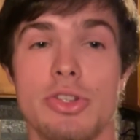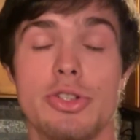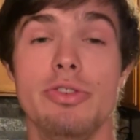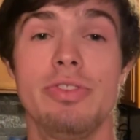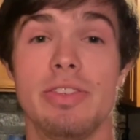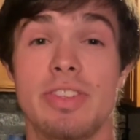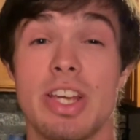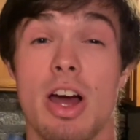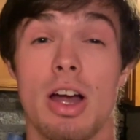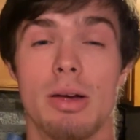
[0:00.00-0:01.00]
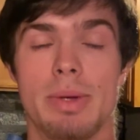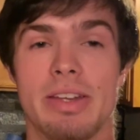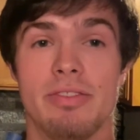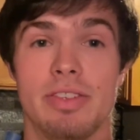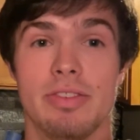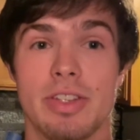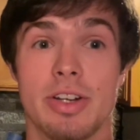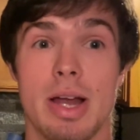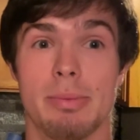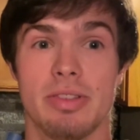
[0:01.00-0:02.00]
250 carb, and 50
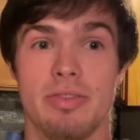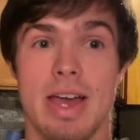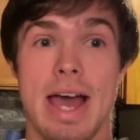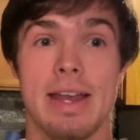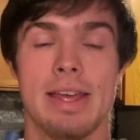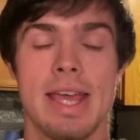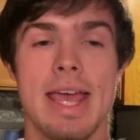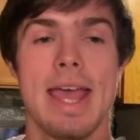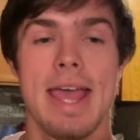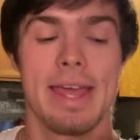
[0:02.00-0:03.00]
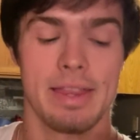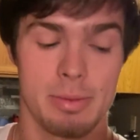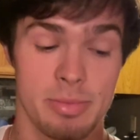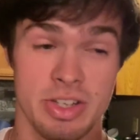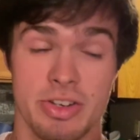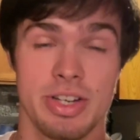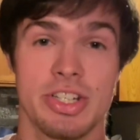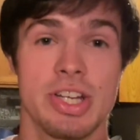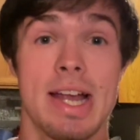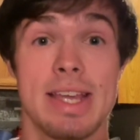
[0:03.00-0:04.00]
grams of fat. And then I'm gonna
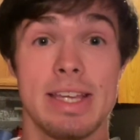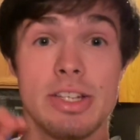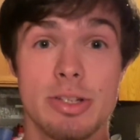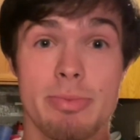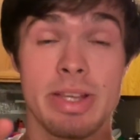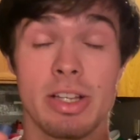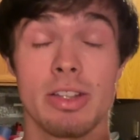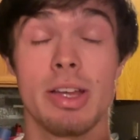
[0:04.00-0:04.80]
screenshot each meal